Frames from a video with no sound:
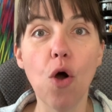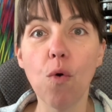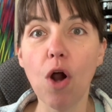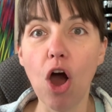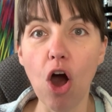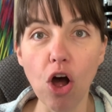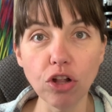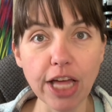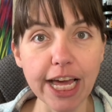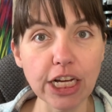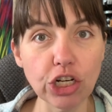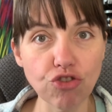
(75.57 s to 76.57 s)
were all
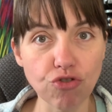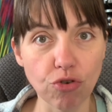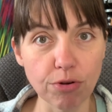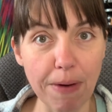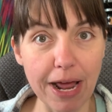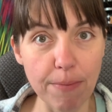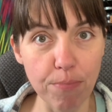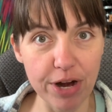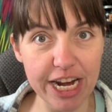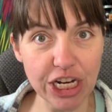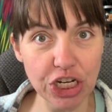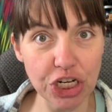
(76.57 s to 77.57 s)
like controlled by the
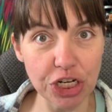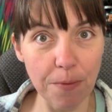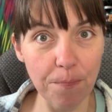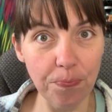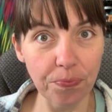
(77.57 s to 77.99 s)
British,